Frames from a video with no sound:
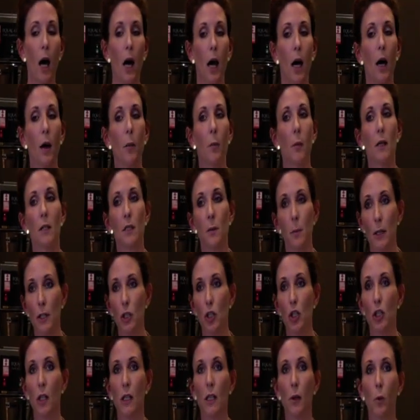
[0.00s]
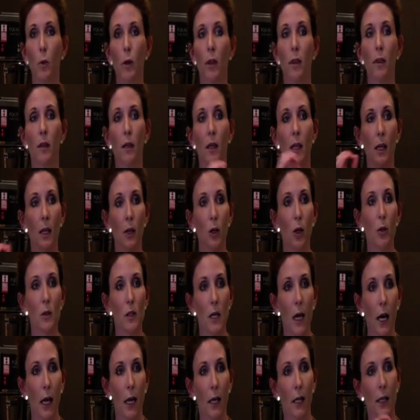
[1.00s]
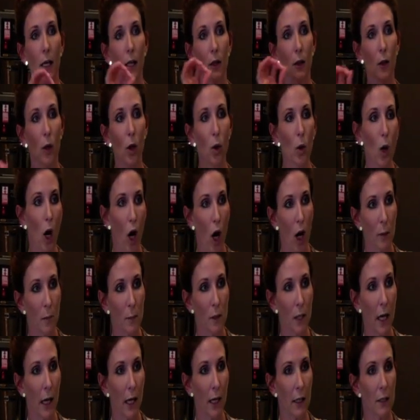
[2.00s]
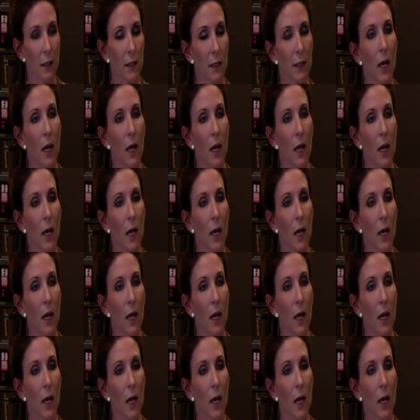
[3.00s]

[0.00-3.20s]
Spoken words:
especially with the keto diet and low carb diets,